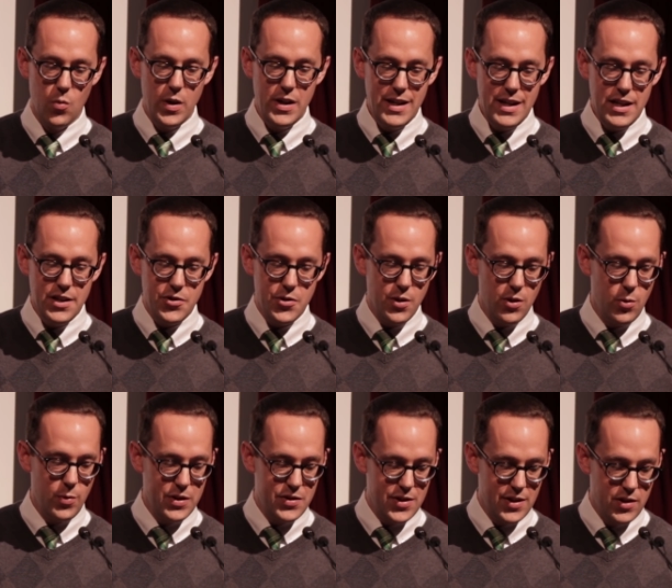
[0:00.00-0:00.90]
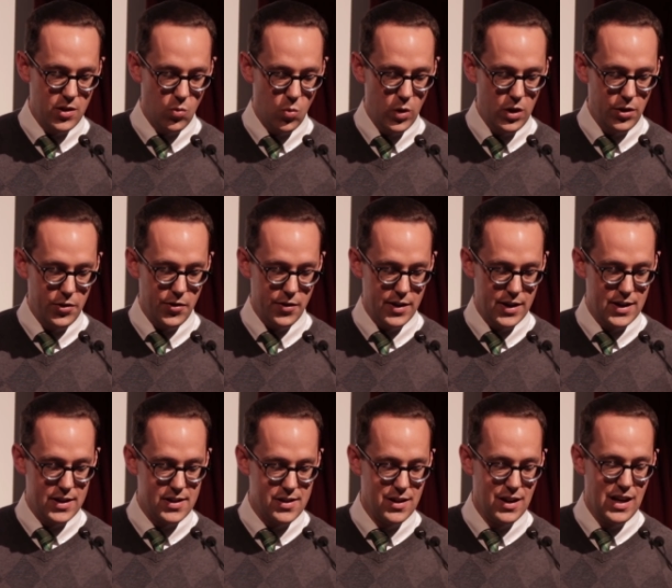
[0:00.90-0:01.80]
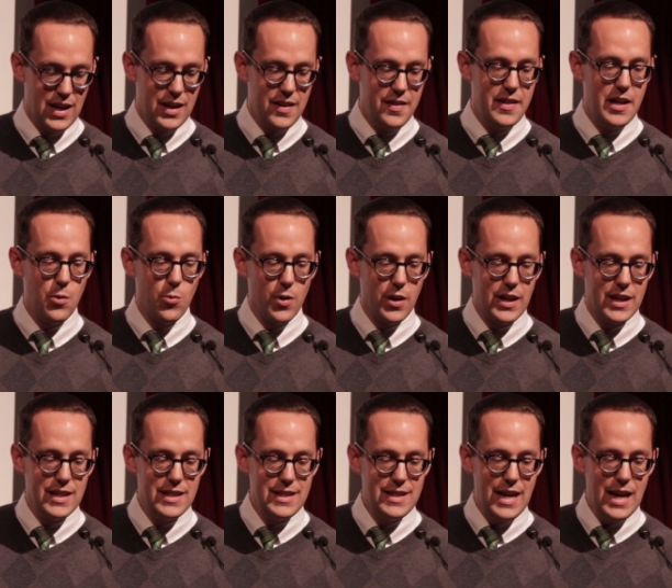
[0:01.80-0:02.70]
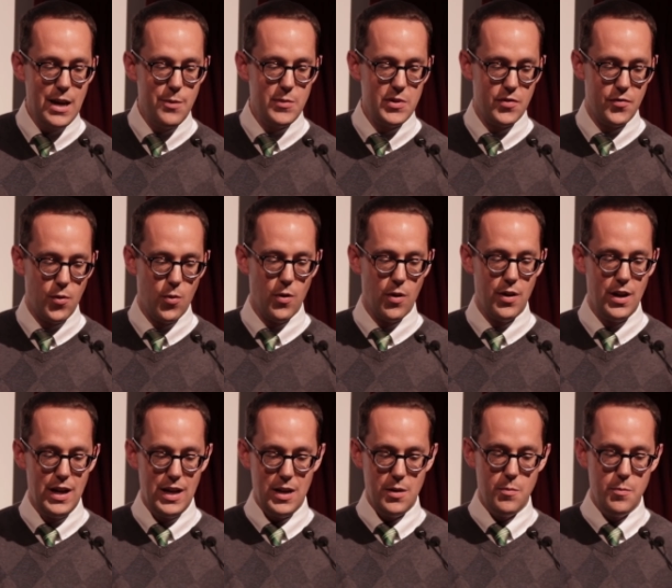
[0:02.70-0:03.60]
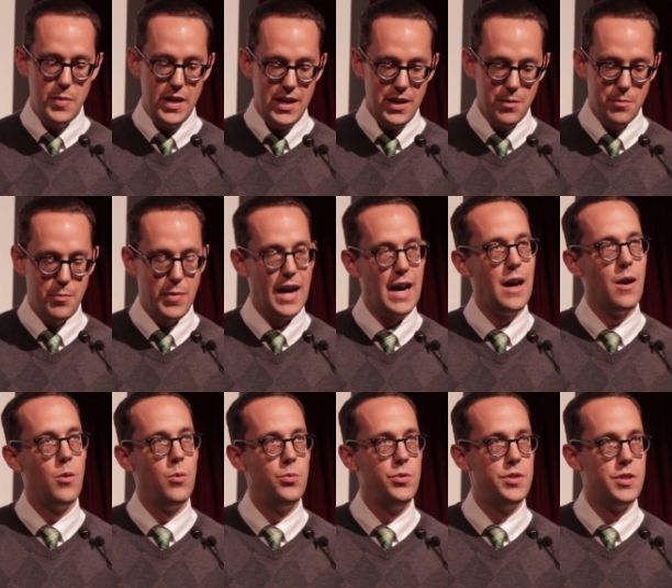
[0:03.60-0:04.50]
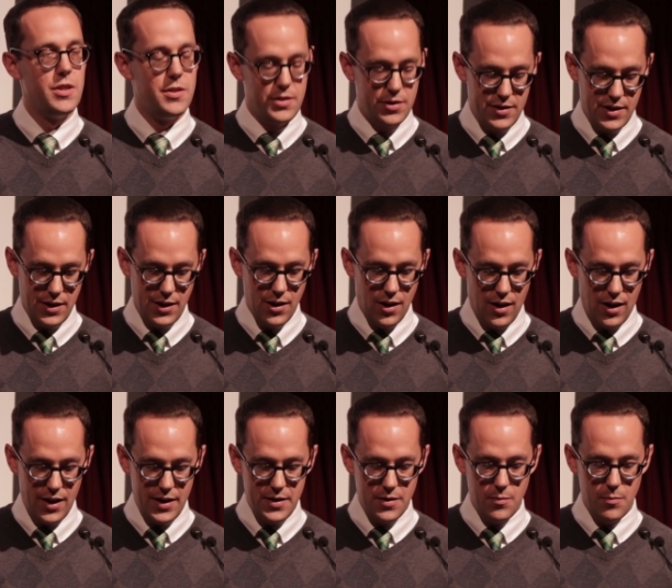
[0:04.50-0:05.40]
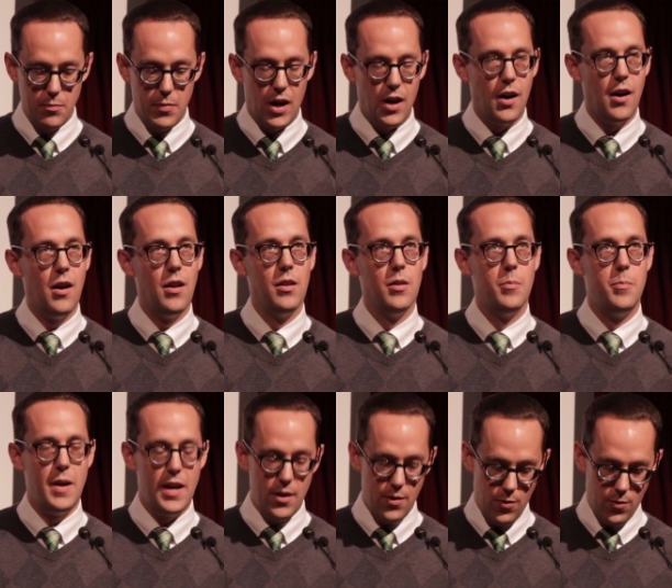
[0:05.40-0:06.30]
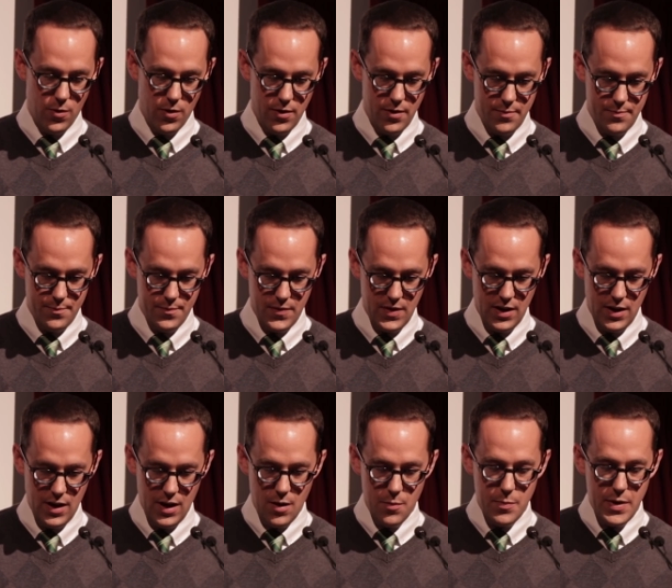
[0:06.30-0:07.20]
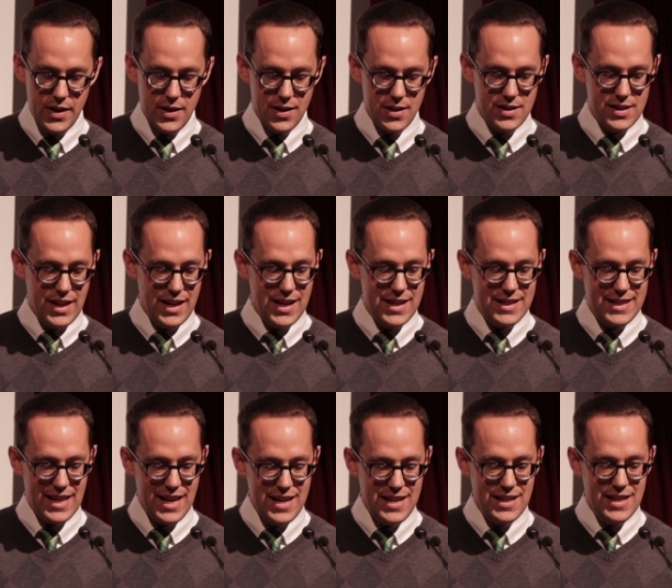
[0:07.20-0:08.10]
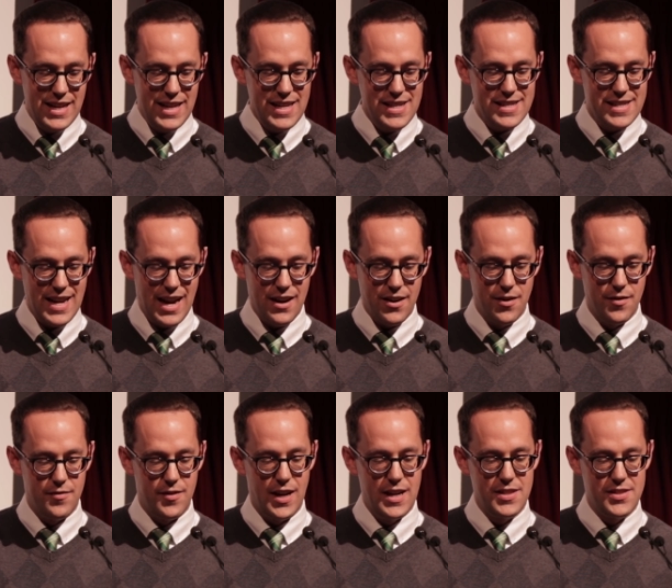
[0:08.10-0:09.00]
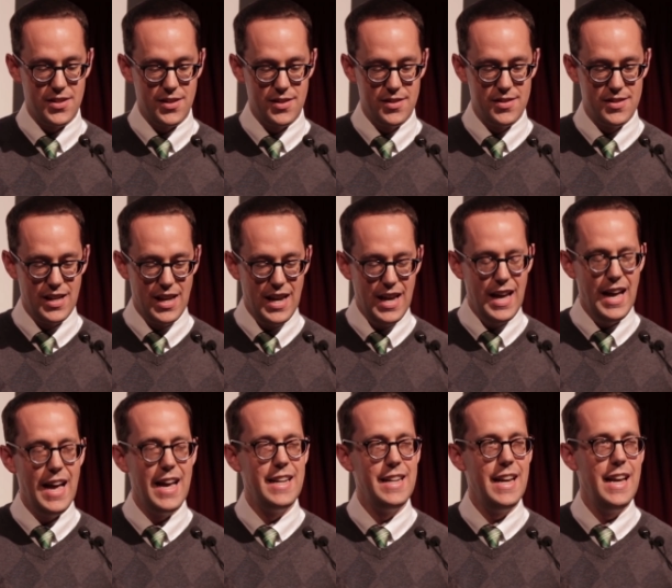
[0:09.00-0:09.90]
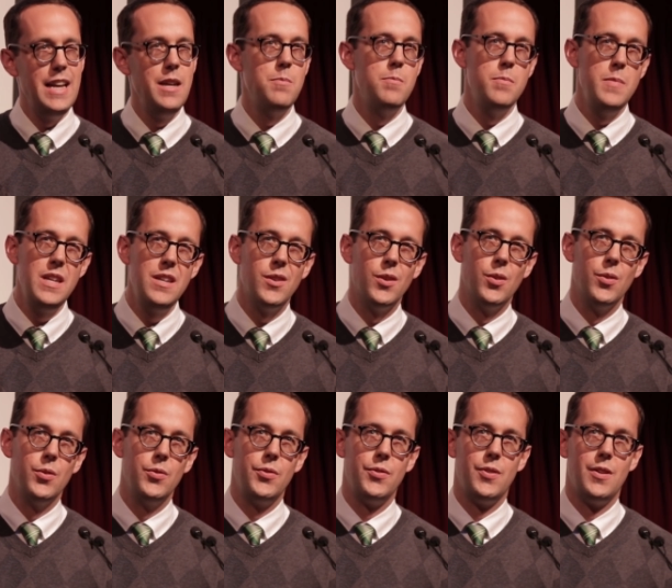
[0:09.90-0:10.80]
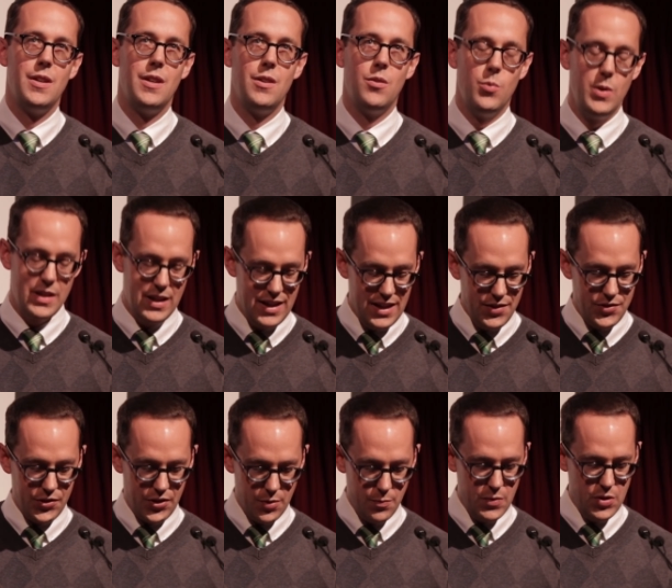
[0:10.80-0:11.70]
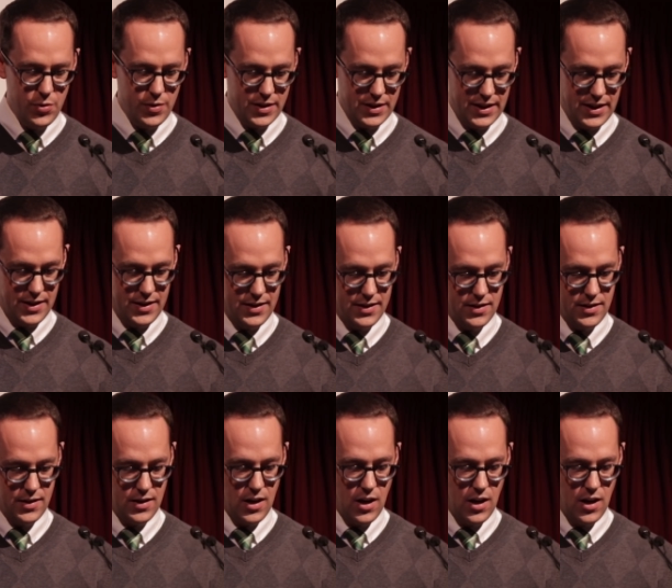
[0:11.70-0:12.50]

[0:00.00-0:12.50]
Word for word: When Israel was in the wilderness, they were condemned for being bound to the god Baal Peor because they attended his sacrifices and ate meals with his community.